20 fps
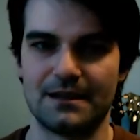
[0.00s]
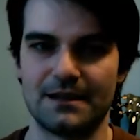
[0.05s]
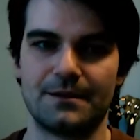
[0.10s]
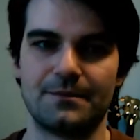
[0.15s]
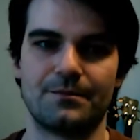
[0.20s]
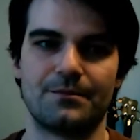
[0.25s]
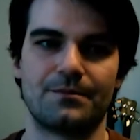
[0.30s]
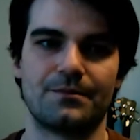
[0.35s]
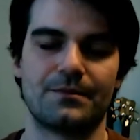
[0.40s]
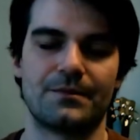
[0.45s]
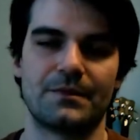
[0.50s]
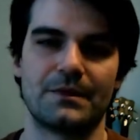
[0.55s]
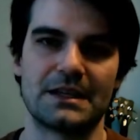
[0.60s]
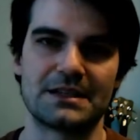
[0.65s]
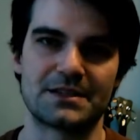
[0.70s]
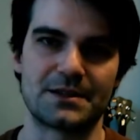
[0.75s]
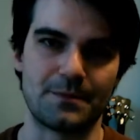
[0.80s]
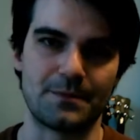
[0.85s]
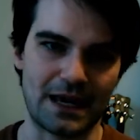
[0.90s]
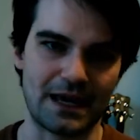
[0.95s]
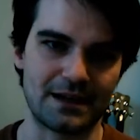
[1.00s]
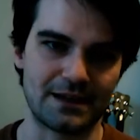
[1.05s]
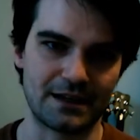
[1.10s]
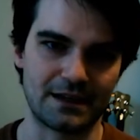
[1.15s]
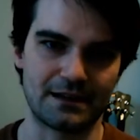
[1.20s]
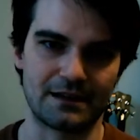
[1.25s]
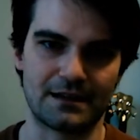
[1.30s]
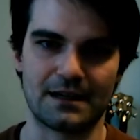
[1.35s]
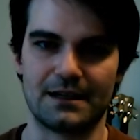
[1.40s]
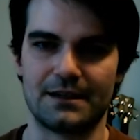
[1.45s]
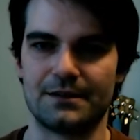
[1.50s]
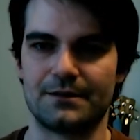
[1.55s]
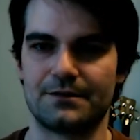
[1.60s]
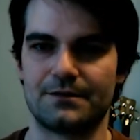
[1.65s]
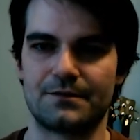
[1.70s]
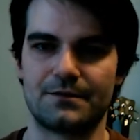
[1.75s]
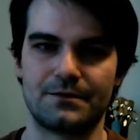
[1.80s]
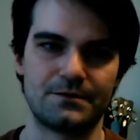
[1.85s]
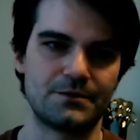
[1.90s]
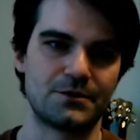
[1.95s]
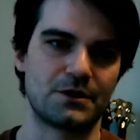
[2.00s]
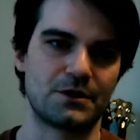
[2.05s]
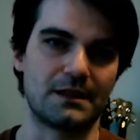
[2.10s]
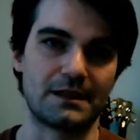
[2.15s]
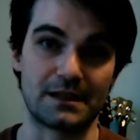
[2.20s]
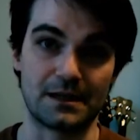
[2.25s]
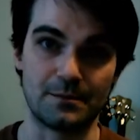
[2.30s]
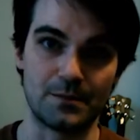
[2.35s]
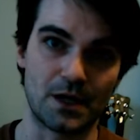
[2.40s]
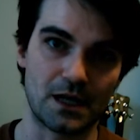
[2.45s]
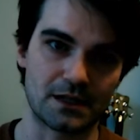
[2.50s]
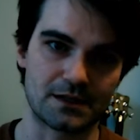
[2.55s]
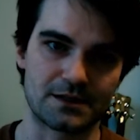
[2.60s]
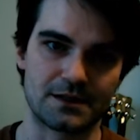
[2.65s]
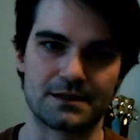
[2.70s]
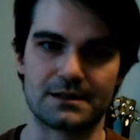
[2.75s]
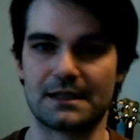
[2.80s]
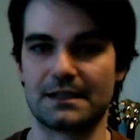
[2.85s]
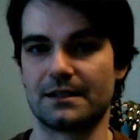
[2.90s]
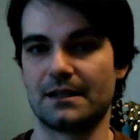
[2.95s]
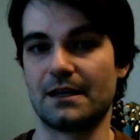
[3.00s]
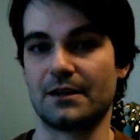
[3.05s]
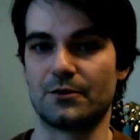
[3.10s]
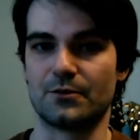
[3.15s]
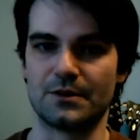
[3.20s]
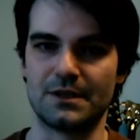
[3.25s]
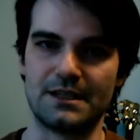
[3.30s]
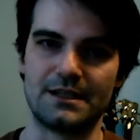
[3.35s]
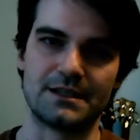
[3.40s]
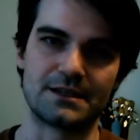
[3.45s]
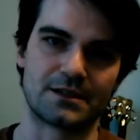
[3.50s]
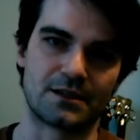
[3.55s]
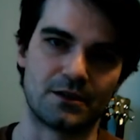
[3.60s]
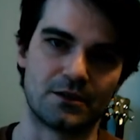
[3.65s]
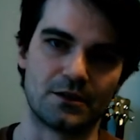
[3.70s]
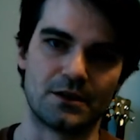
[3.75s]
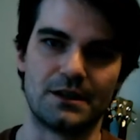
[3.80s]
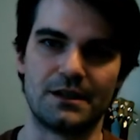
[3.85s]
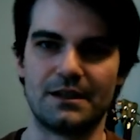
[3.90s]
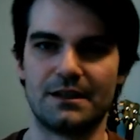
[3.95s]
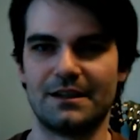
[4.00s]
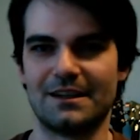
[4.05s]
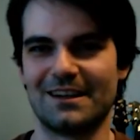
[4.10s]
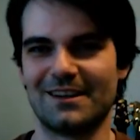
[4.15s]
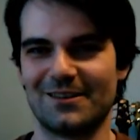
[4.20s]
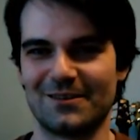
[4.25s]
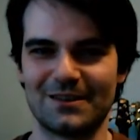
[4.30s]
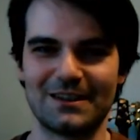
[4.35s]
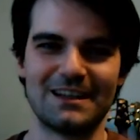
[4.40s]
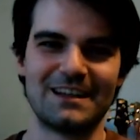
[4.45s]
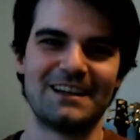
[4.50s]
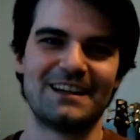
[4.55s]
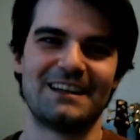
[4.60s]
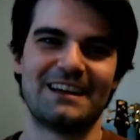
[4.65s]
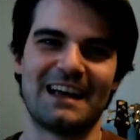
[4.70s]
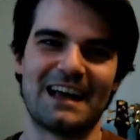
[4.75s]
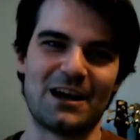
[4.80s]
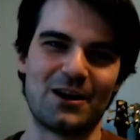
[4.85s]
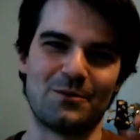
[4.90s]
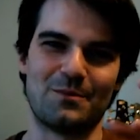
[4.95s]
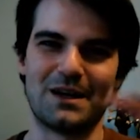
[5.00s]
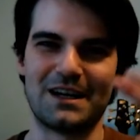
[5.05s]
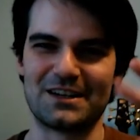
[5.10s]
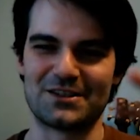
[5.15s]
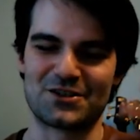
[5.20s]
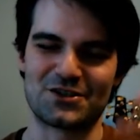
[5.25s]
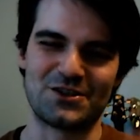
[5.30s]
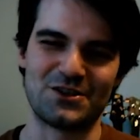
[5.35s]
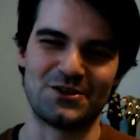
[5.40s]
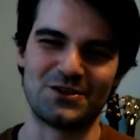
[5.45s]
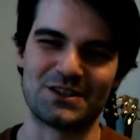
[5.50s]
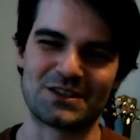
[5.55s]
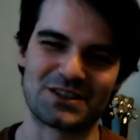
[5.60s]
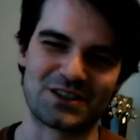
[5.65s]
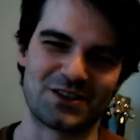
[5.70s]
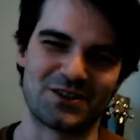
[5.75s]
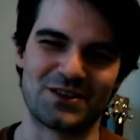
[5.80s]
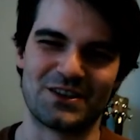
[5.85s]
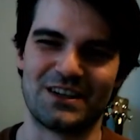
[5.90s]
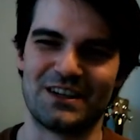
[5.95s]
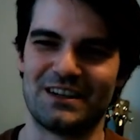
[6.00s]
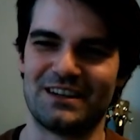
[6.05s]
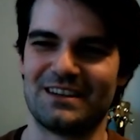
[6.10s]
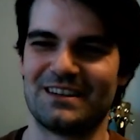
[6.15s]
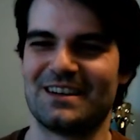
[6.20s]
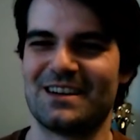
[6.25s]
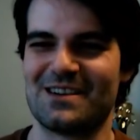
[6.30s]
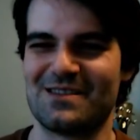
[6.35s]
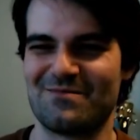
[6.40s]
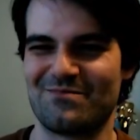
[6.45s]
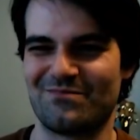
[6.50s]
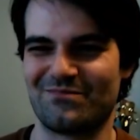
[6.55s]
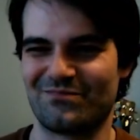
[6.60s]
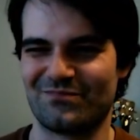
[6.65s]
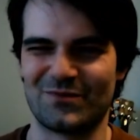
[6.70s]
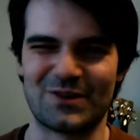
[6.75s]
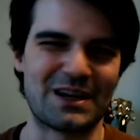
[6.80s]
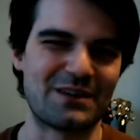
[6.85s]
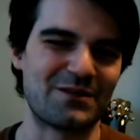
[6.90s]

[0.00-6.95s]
less demanding, kind of clicking boxes like agree, disagree, you know, how much do you disagree, whatever.